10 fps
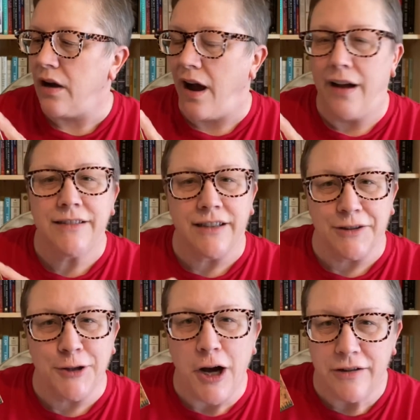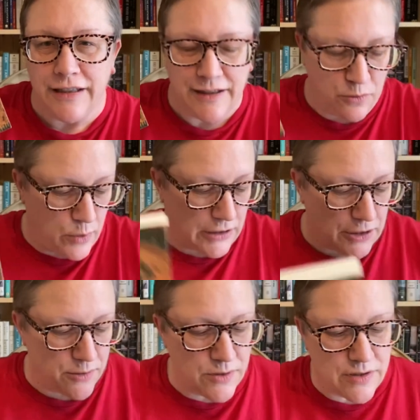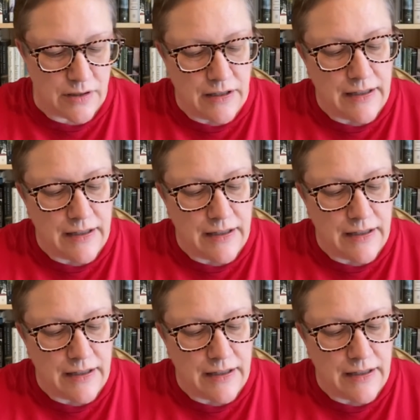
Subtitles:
Aunt Lolly Willows.